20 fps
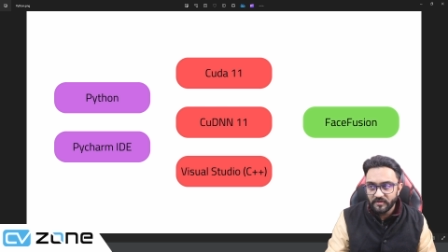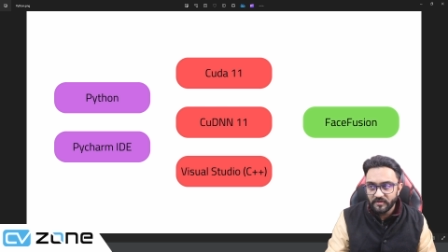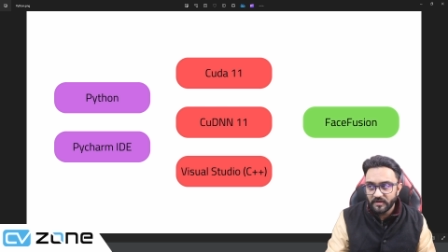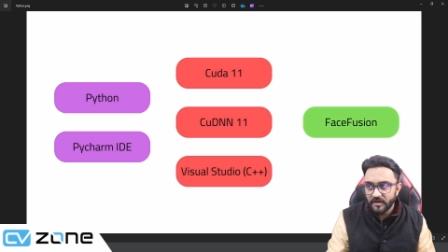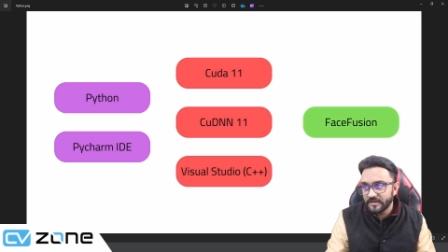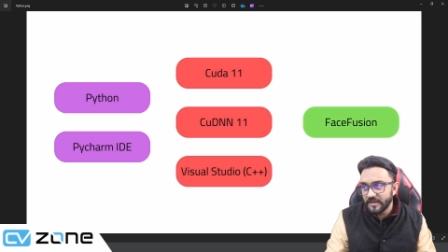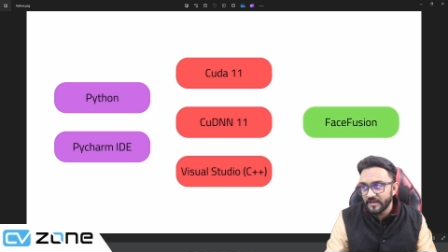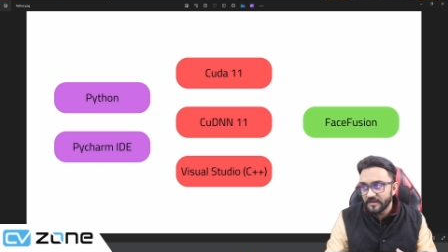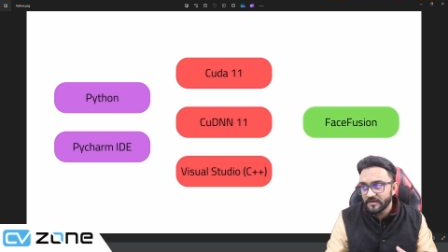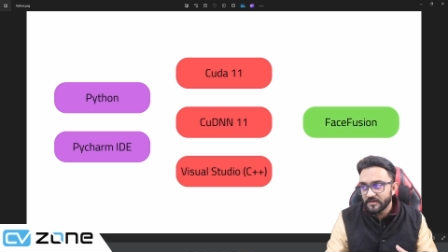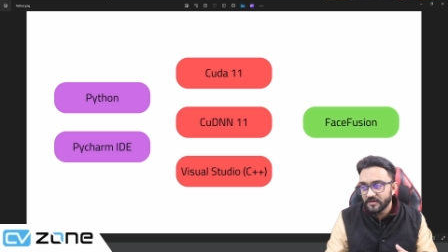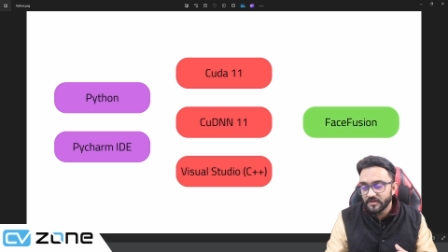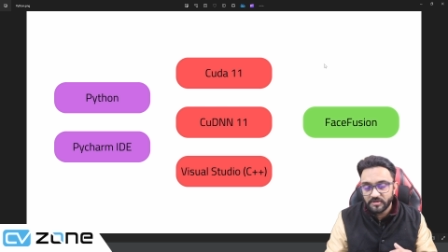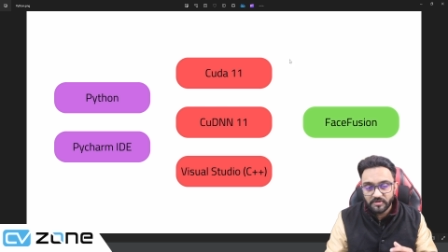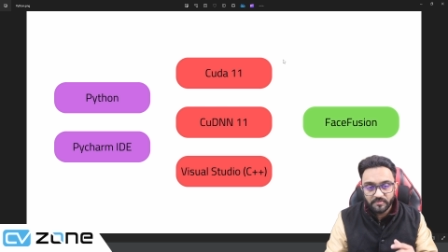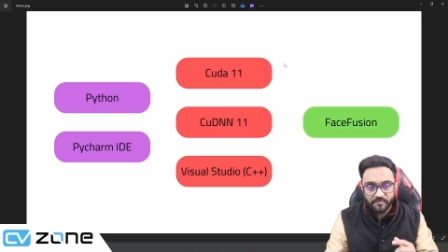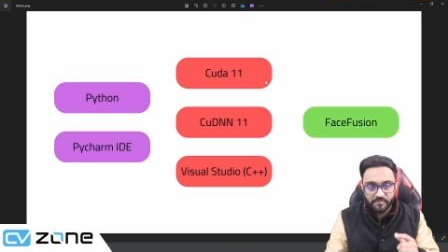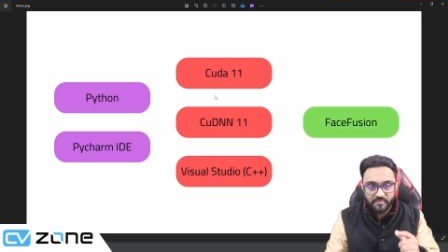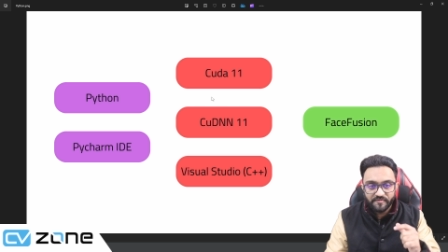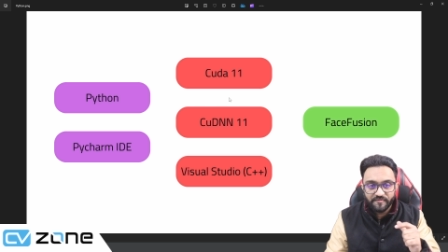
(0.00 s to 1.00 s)

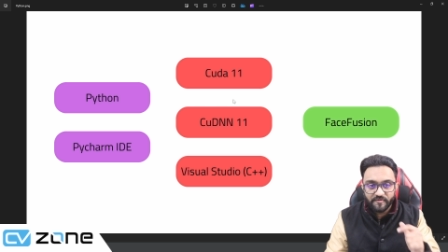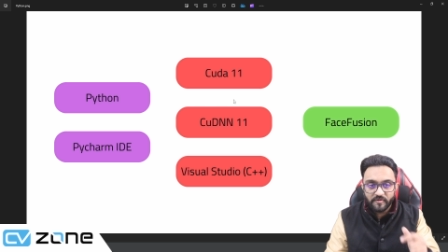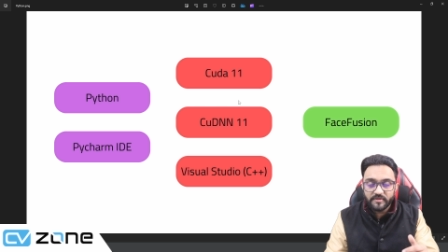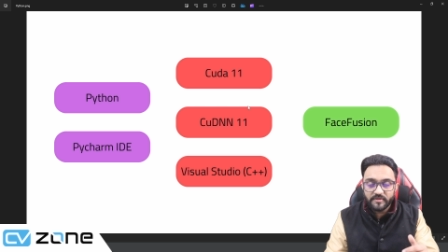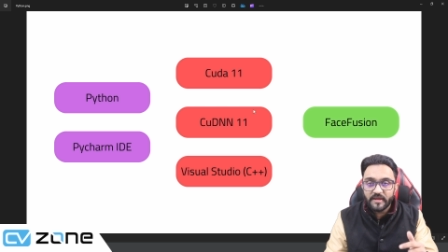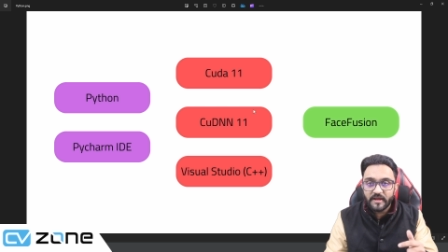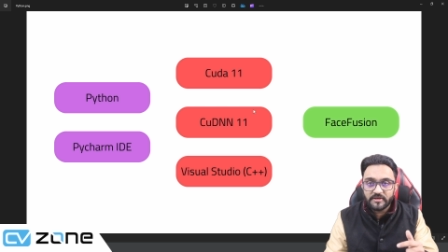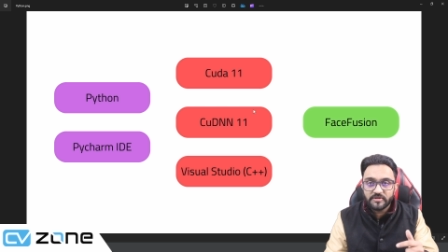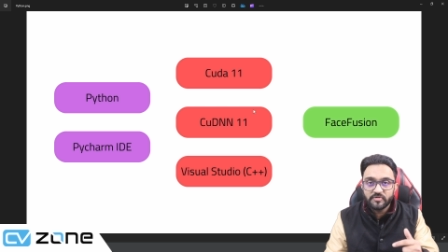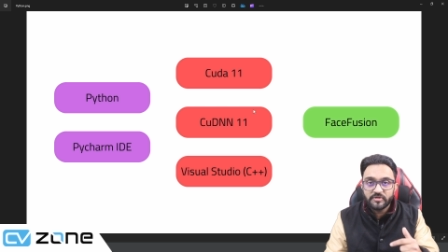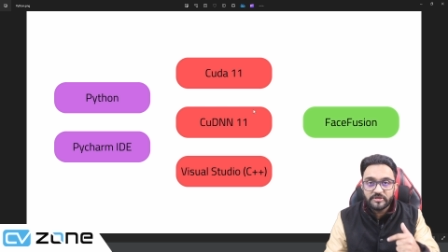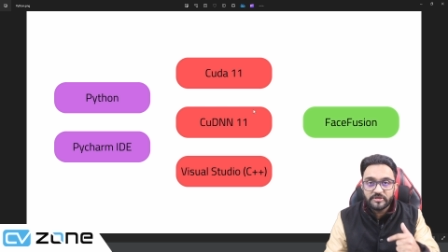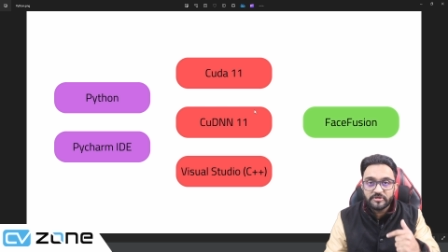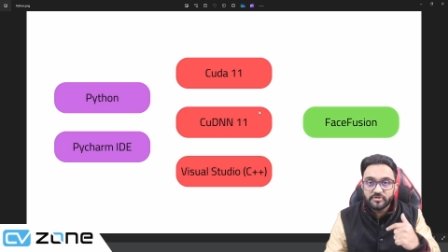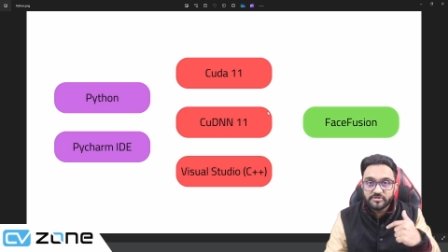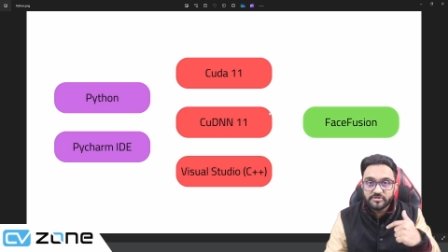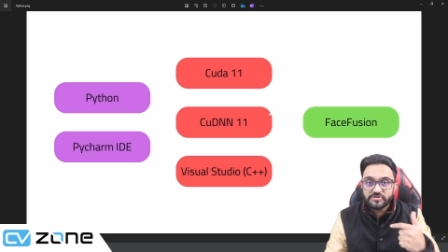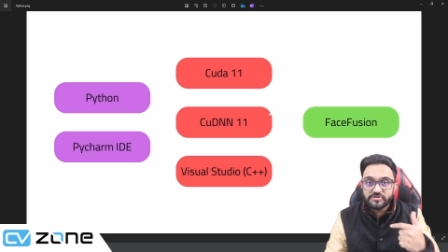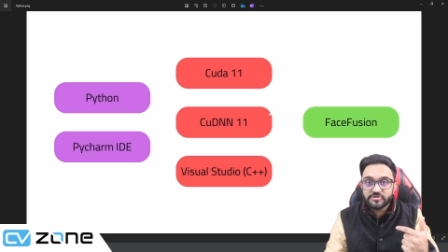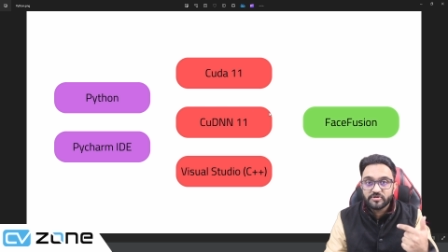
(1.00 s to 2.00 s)
again, before that, you need to
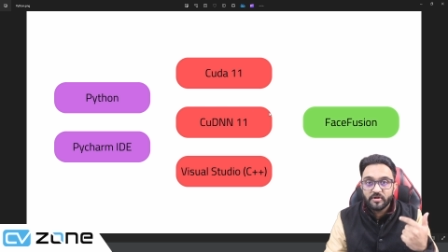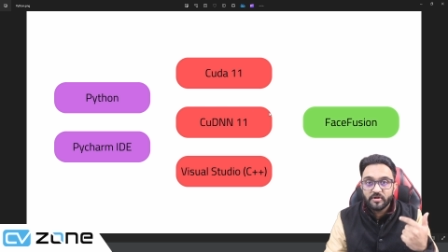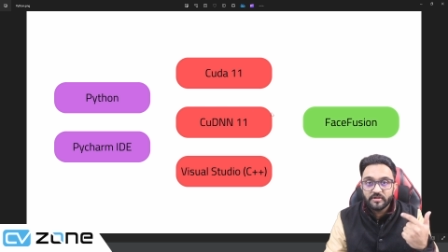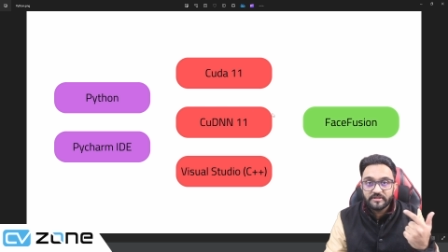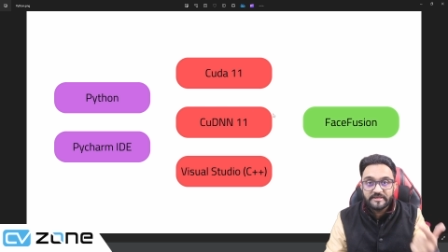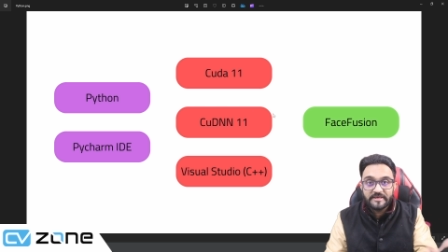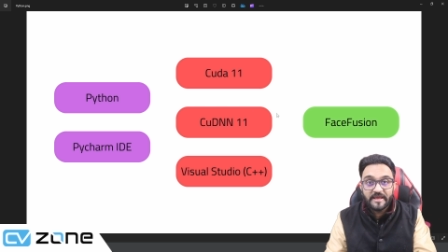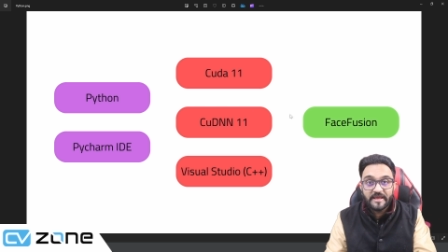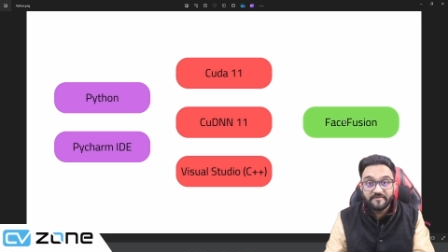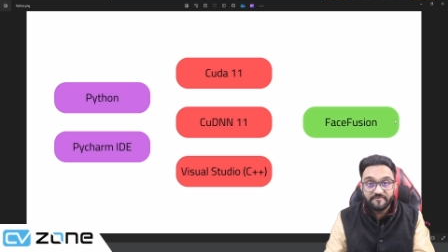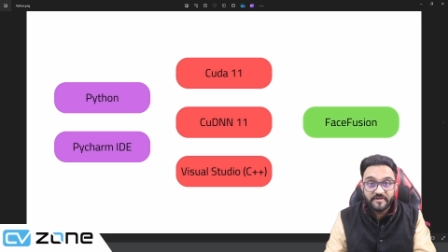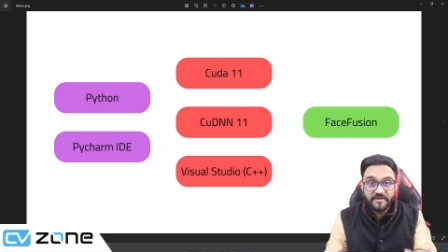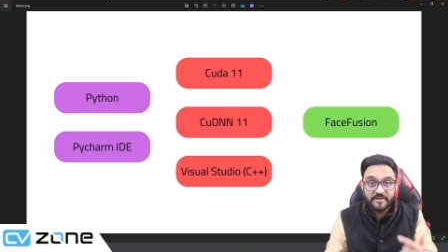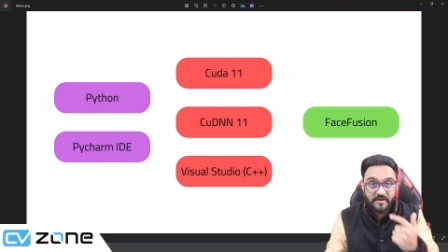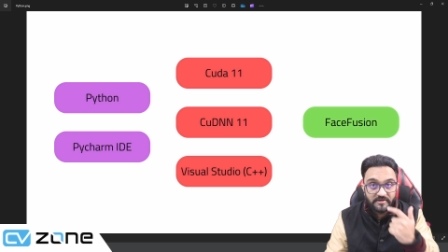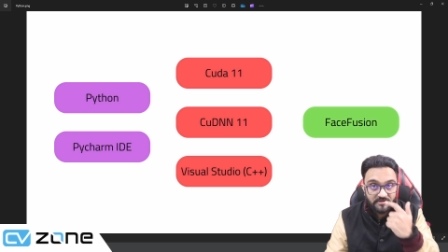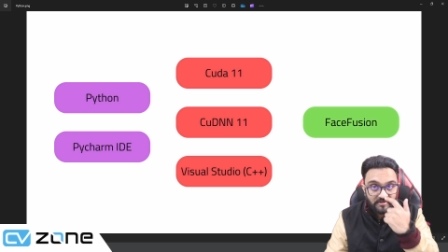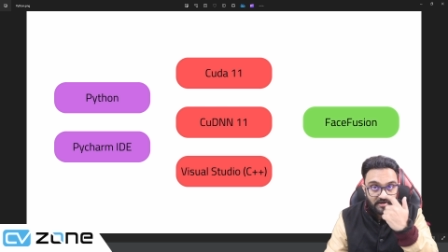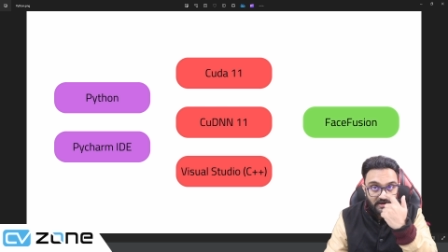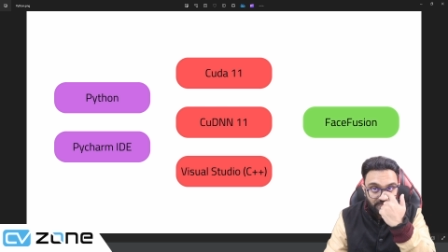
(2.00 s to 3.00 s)
install the
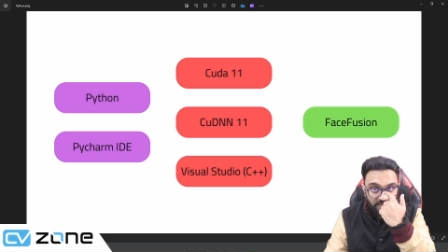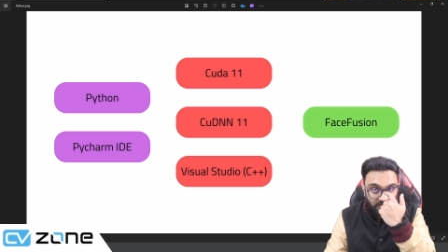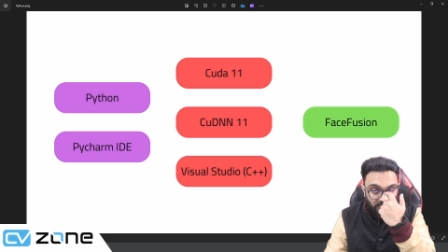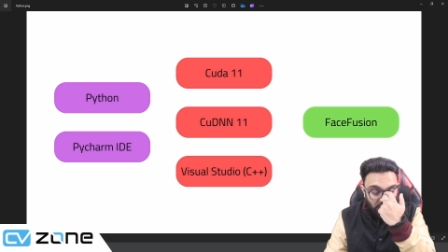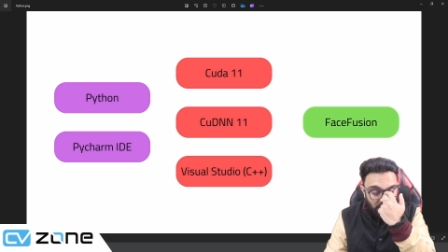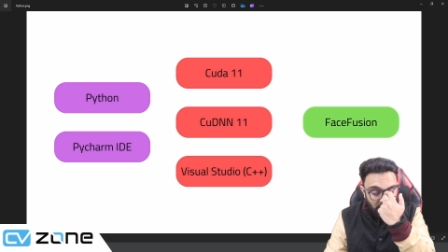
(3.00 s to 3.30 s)
NVIDIA driver.